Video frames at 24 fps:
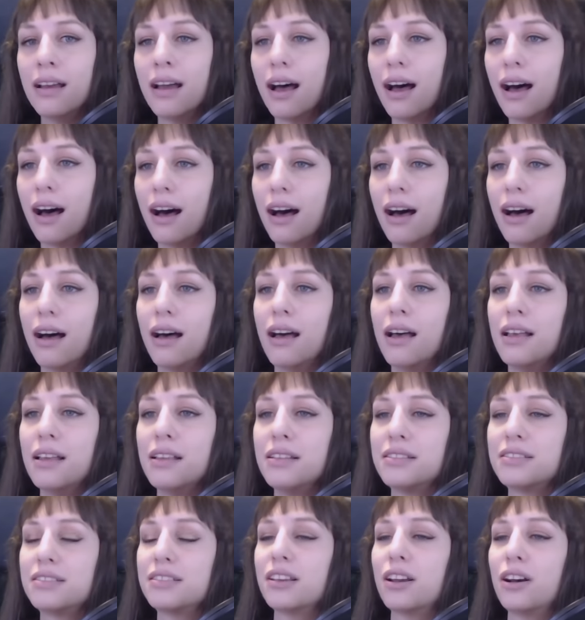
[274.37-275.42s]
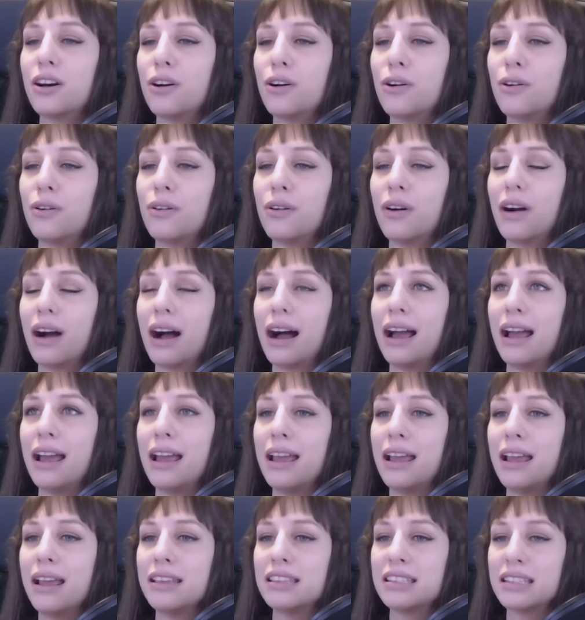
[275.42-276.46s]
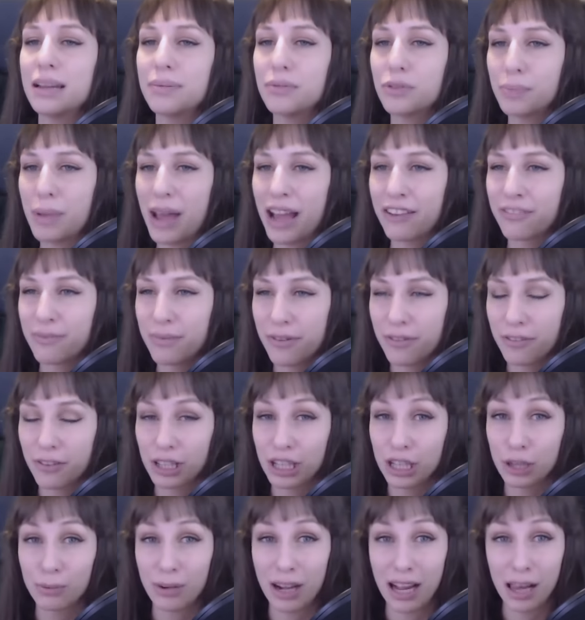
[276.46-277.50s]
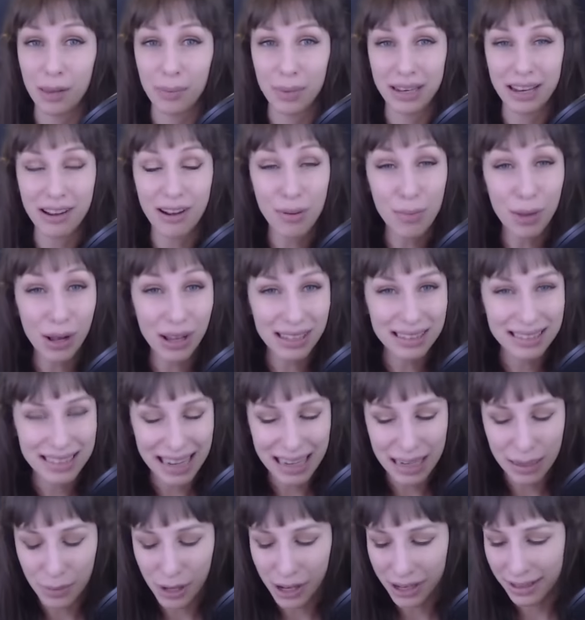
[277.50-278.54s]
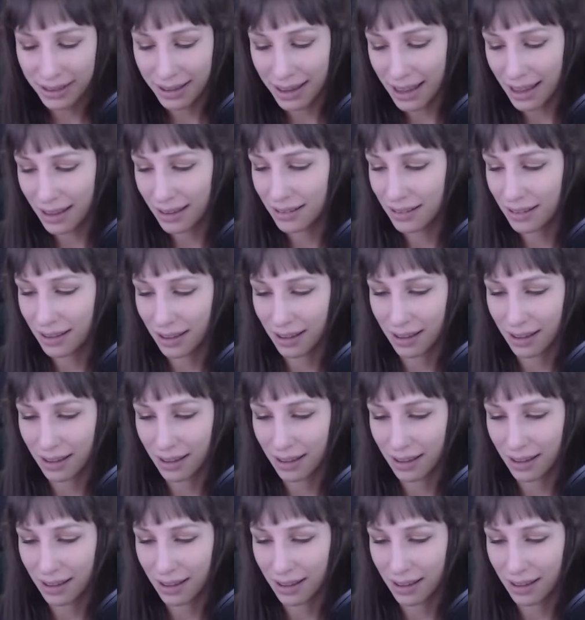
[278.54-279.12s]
Uh, so I stepped back from it for a little while, but now I'm all excited about it again.